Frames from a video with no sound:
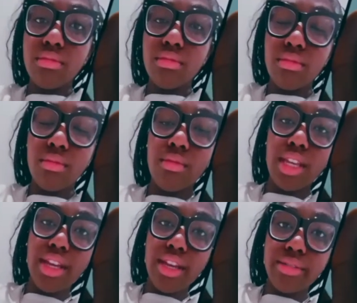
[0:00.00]
She,
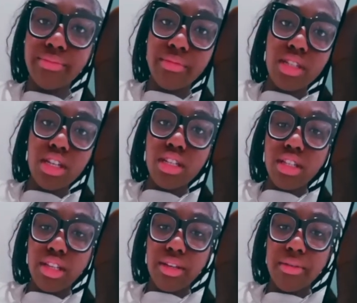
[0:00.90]
yeah,
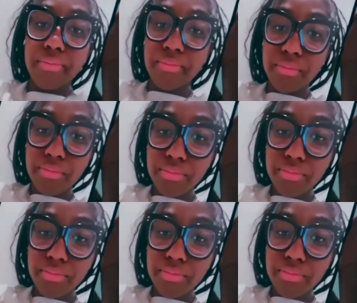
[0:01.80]
she sleep.